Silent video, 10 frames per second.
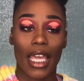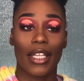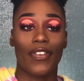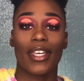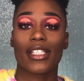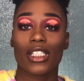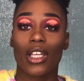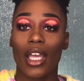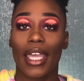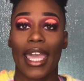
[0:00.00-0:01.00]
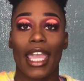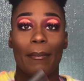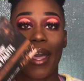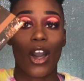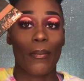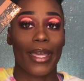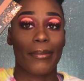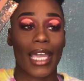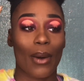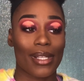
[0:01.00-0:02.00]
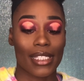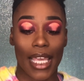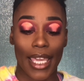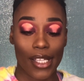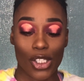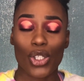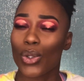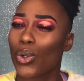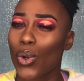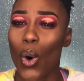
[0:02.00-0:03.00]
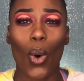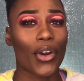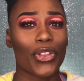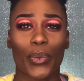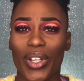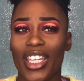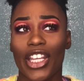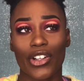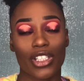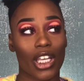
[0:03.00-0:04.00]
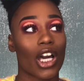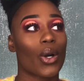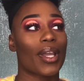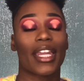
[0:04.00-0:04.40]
this came out maybe I would say 2 or 3 years ago,